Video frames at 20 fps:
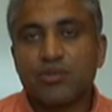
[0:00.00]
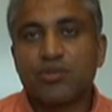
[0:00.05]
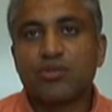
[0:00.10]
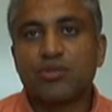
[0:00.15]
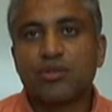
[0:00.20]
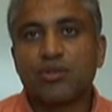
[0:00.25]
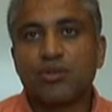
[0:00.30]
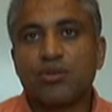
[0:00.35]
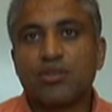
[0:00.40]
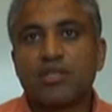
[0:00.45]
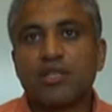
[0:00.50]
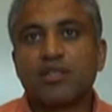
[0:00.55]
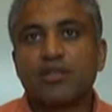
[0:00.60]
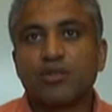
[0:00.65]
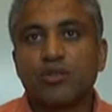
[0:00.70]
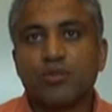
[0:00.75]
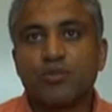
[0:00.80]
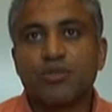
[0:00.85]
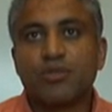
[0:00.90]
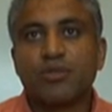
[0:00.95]
use roles and
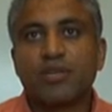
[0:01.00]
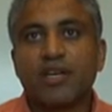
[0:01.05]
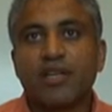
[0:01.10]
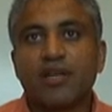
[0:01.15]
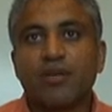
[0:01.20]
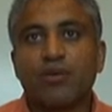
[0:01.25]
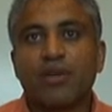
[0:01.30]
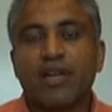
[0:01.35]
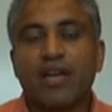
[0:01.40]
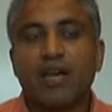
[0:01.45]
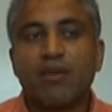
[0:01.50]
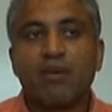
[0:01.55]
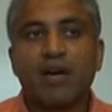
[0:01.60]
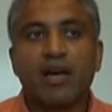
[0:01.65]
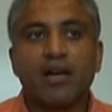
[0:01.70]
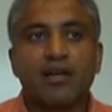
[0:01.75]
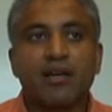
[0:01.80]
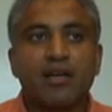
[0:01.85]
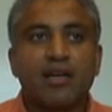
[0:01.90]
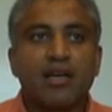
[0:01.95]
groups together with
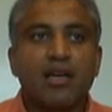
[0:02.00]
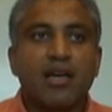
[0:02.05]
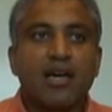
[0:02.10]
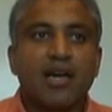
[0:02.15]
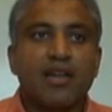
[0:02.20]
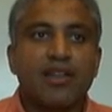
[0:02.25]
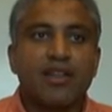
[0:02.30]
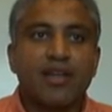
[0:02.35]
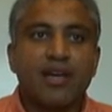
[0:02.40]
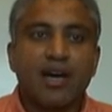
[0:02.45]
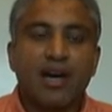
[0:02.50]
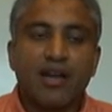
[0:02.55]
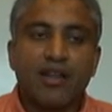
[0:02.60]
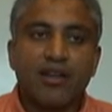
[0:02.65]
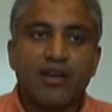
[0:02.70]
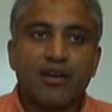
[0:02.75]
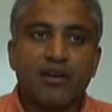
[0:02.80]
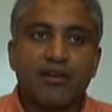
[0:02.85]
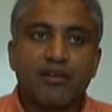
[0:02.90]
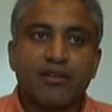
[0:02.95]
LBAC. And the
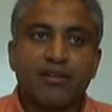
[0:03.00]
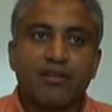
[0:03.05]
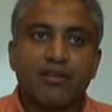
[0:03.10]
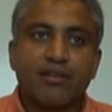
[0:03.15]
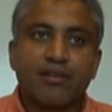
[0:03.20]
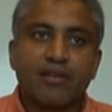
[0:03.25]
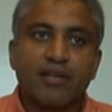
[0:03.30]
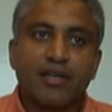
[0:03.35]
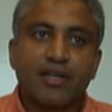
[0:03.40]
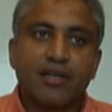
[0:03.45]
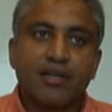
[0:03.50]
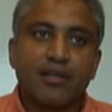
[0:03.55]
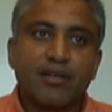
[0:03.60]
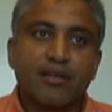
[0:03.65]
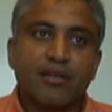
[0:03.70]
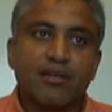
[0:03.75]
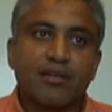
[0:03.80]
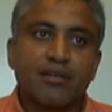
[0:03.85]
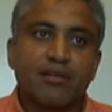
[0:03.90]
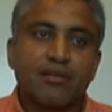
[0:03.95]
other
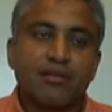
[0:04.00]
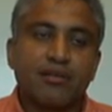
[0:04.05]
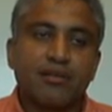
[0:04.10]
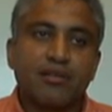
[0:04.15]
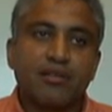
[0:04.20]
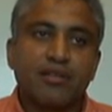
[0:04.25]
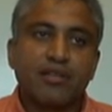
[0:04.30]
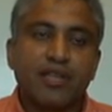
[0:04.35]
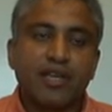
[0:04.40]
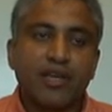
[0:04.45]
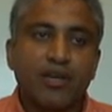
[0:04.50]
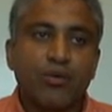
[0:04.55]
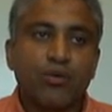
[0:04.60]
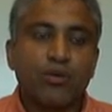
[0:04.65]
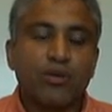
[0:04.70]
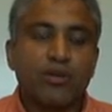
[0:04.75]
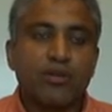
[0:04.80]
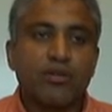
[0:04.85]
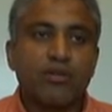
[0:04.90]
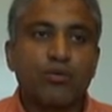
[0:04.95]
thing
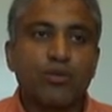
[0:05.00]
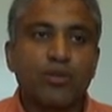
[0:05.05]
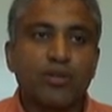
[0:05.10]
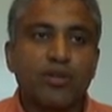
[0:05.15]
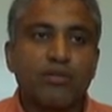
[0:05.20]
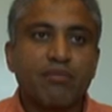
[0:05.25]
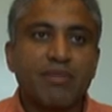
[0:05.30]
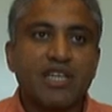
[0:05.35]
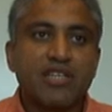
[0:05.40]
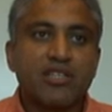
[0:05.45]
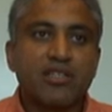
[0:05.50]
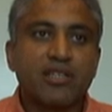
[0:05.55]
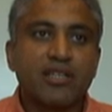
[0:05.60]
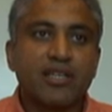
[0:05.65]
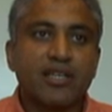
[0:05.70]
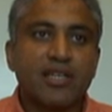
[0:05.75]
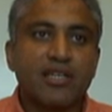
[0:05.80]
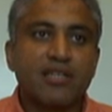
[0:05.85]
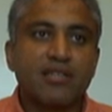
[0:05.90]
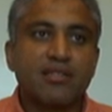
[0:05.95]
worth
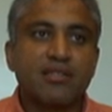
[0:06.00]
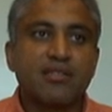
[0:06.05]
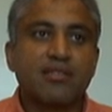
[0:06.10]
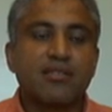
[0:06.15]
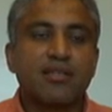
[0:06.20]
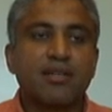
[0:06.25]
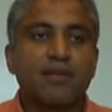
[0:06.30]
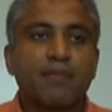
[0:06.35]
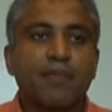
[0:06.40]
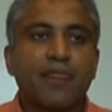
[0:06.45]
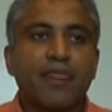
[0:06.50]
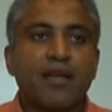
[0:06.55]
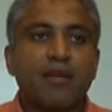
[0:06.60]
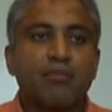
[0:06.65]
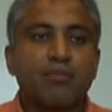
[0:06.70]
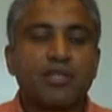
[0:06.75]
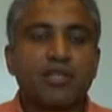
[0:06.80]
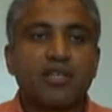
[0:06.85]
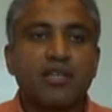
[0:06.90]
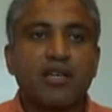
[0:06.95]
mentioning is it's
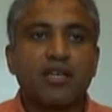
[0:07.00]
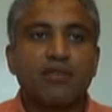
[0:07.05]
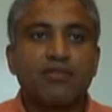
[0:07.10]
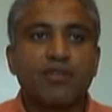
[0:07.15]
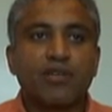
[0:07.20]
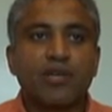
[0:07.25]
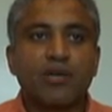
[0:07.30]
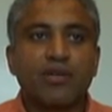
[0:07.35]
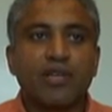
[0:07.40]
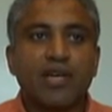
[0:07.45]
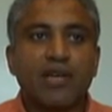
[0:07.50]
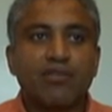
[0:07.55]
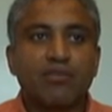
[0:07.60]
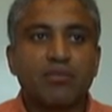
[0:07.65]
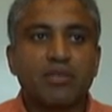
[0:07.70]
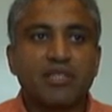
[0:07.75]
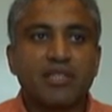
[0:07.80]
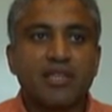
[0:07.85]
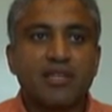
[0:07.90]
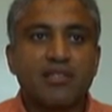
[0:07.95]
particularly for our
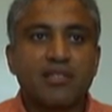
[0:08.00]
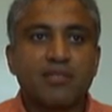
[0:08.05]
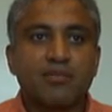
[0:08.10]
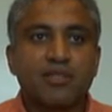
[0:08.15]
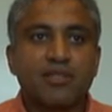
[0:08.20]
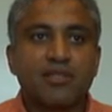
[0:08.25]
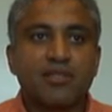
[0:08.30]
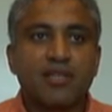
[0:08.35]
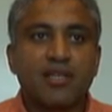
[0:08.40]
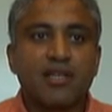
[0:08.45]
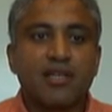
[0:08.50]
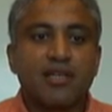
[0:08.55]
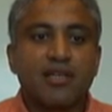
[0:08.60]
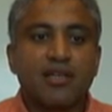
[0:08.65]
government customers,